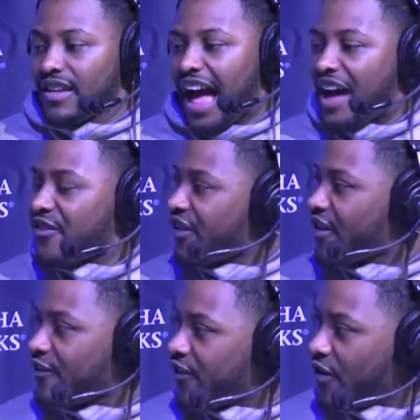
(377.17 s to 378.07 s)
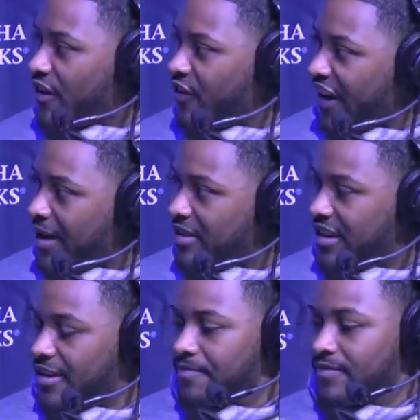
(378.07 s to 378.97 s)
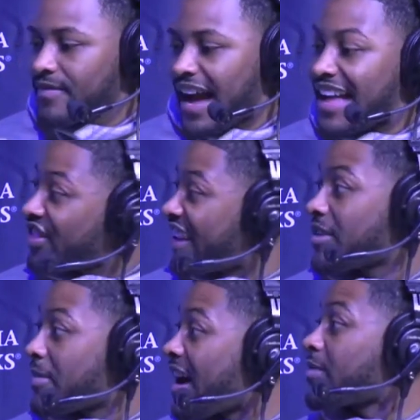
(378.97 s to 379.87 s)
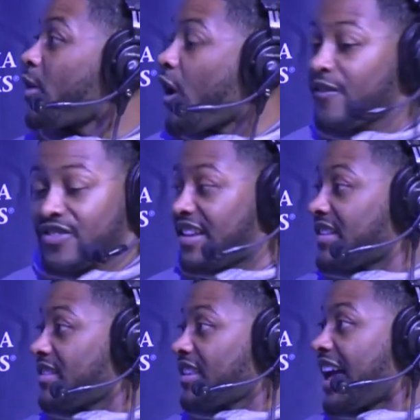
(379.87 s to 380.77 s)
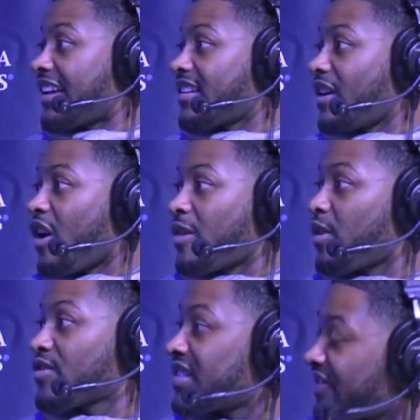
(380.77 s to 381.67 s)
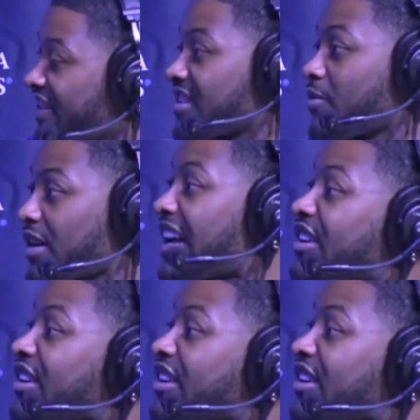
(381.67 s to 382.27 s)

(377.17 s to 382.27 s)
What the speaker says: I feel for his family. I think about him often, like almost as if he's someone I